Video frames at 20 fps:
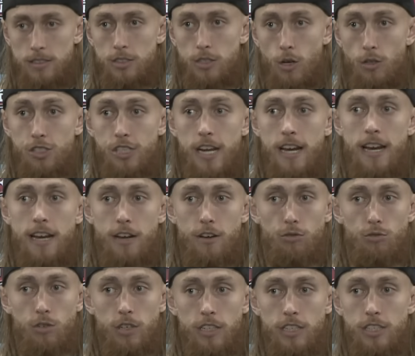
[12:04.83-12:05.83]
Coach Shanahan did a
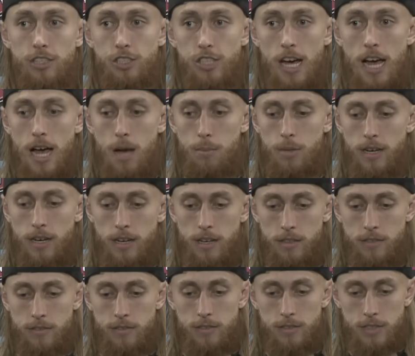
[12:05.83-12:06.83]
really good job
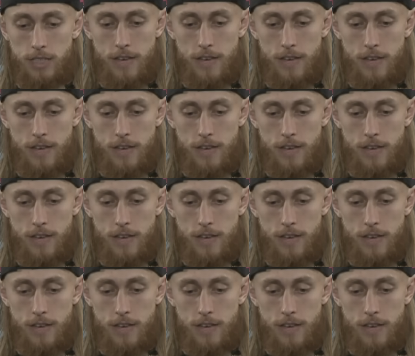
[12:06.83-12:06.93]
of